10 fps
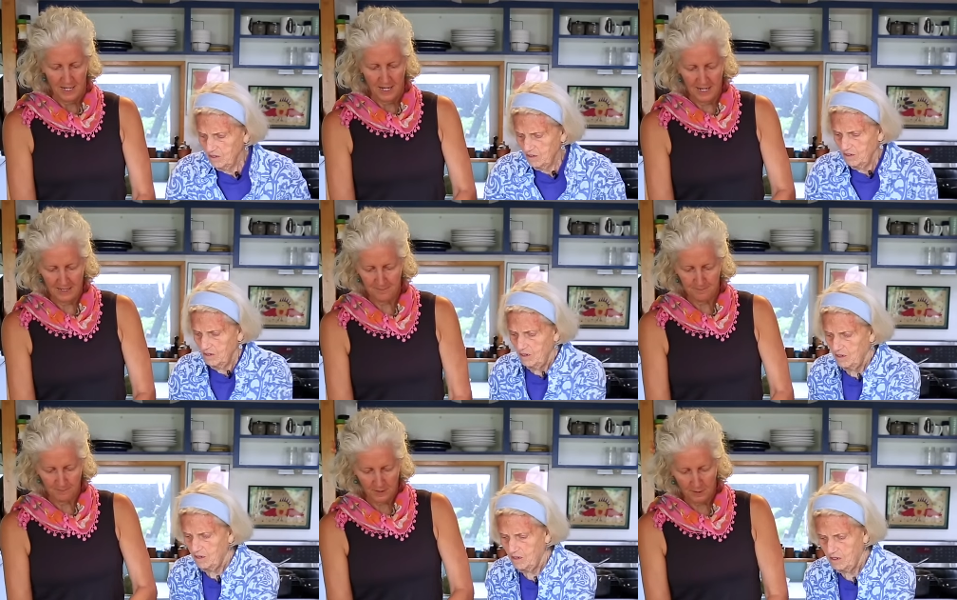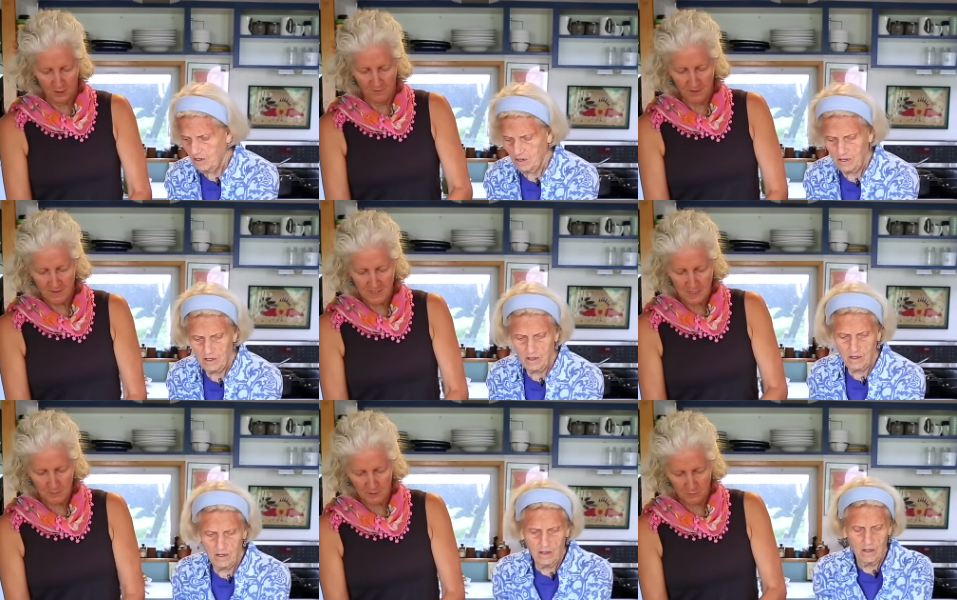Speaker 1: And a very
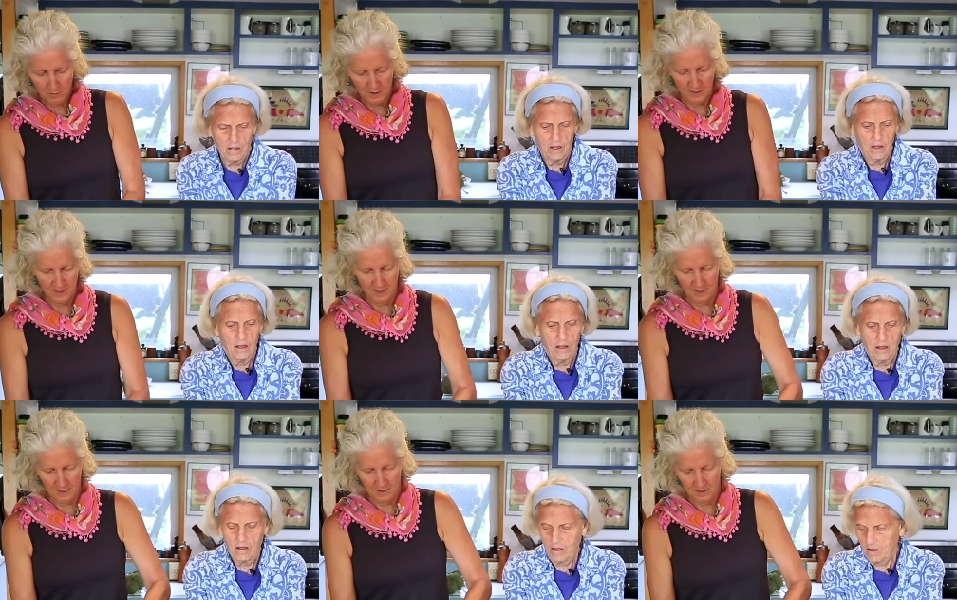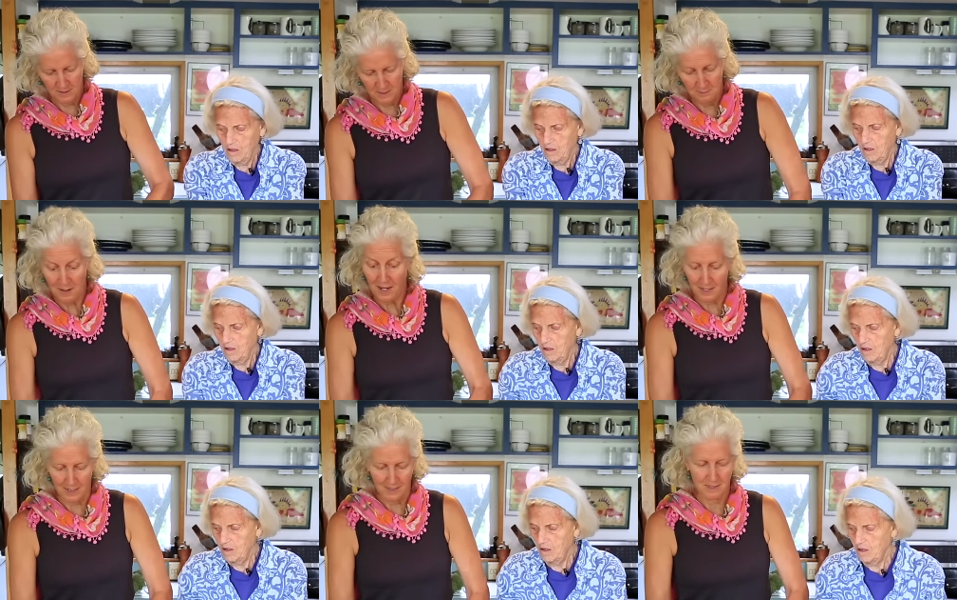similar one to this in
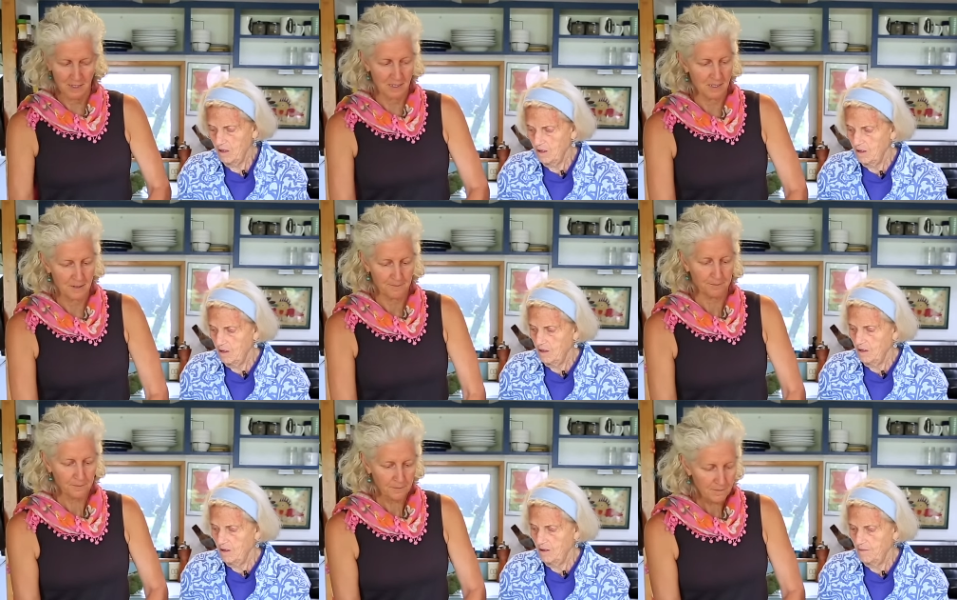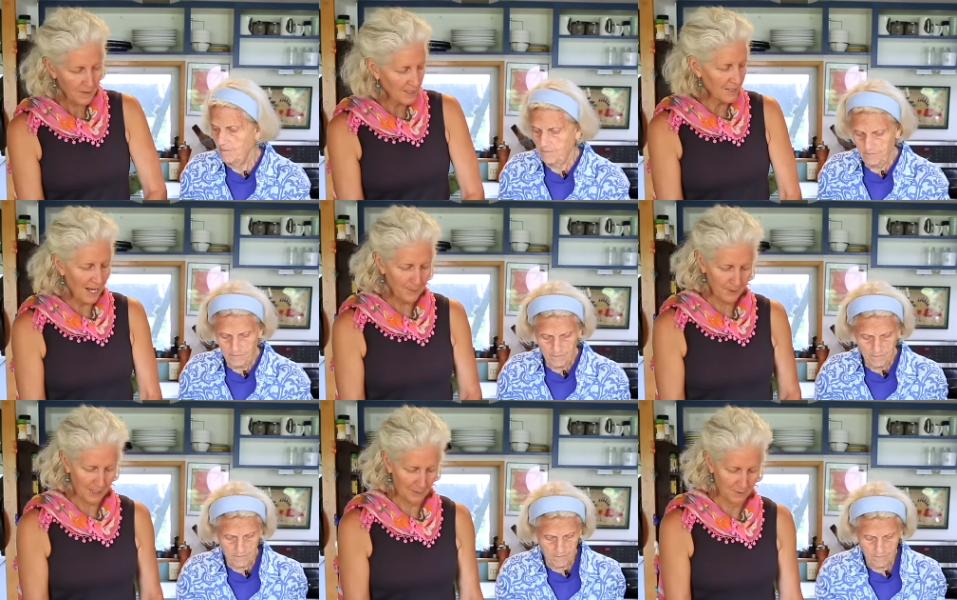my eyes is
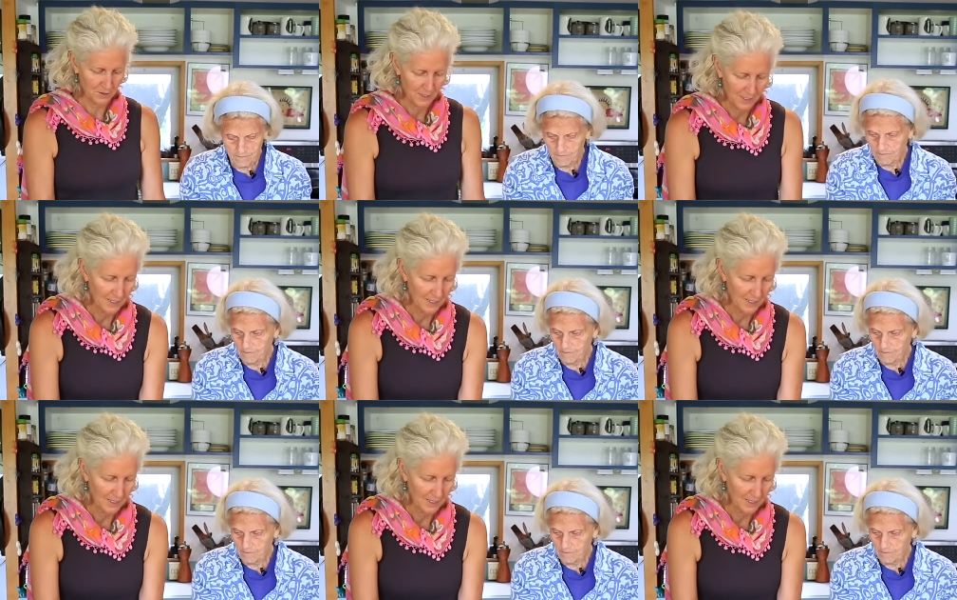Napa cabbage.